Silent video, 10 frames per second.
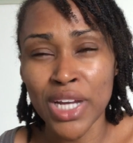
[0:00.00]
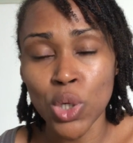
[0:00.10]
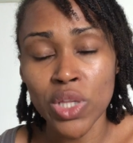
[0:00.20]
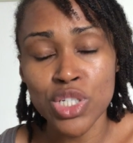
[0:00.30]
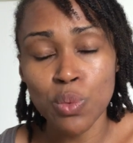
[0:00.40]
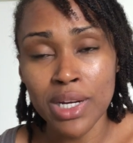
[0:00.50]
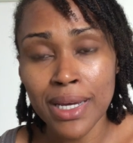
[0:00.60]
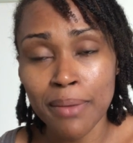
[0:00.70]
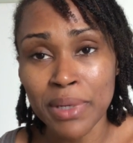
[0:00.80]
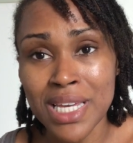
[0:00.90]
know there's one
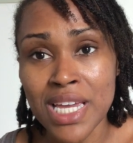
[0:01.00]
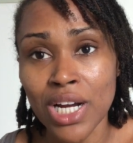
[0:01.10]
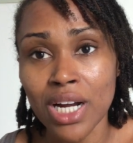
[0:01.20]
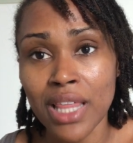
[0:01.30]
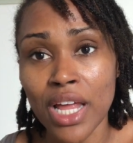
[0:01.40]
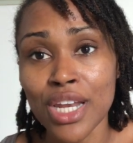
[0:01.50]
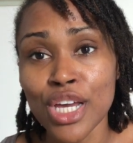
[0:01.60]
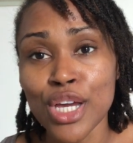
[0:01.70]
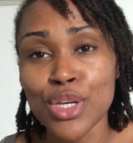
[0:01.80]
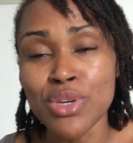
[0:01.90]
company here that
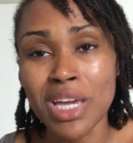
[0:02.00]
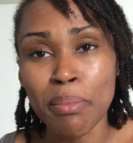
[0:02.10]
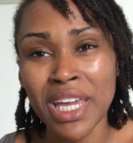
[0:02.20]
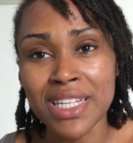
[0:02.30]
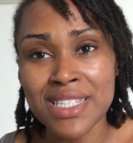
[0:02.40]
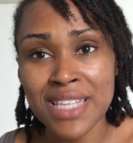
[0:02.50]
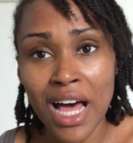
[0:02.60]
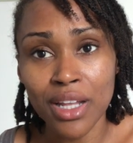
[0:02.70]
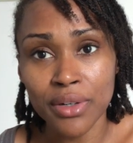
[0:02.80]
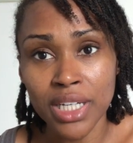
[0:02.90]
you get paid
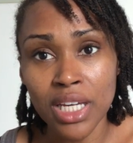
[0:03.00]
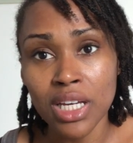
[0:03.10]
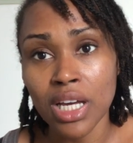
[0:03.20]
salary